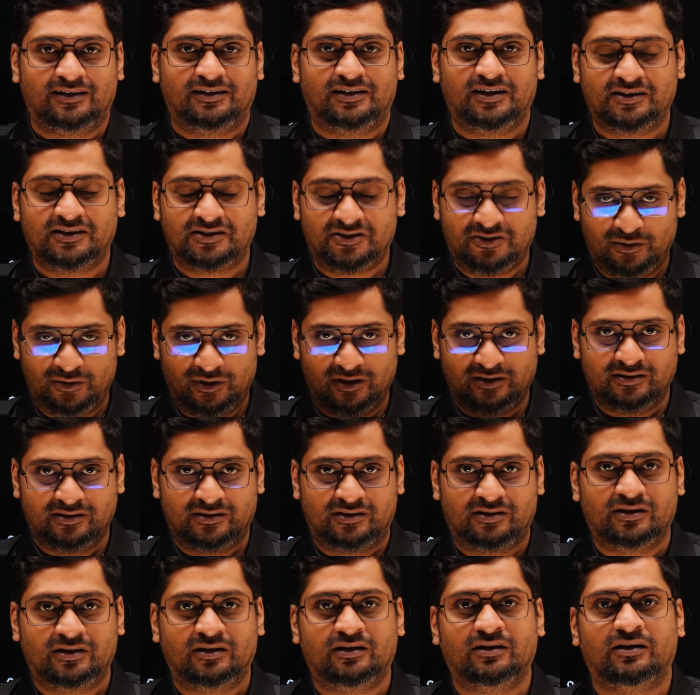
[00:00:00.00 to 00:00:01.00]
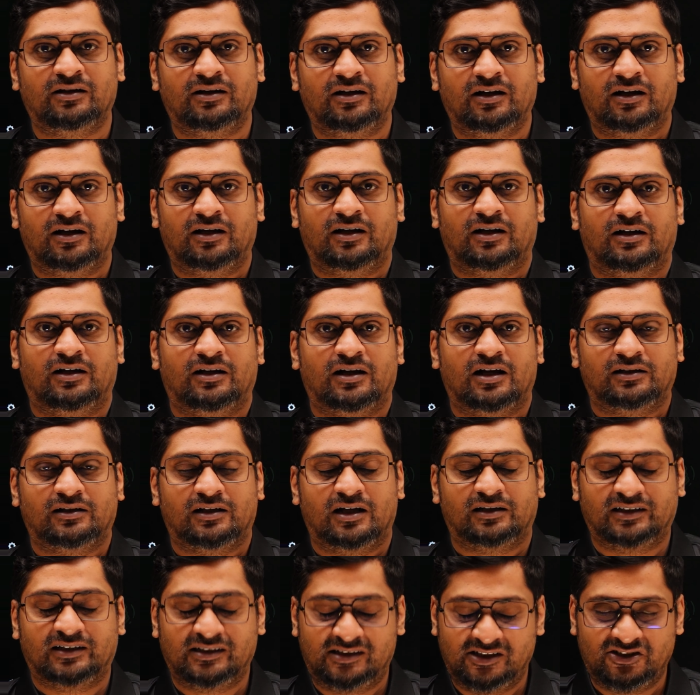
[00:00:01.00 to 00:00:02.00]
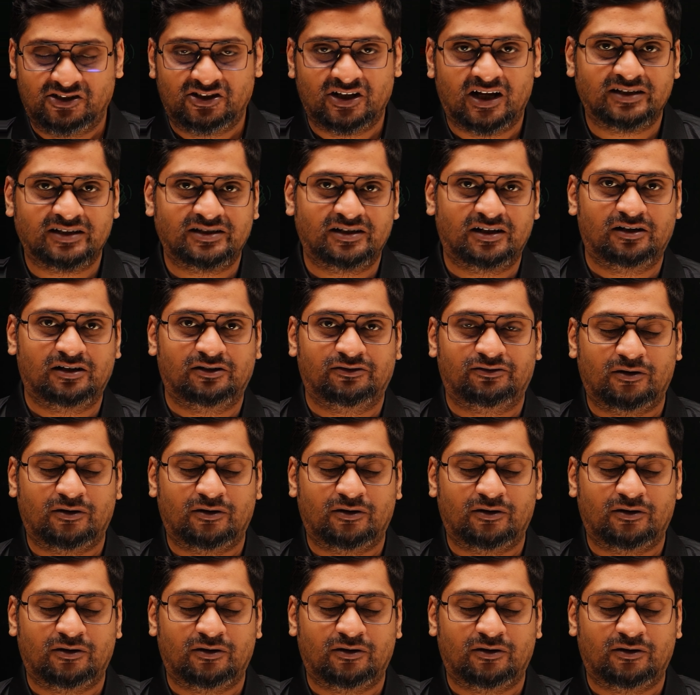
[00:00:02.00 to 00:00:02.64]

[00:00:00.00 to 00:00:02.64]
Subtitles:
Dear students, this is Shahjalal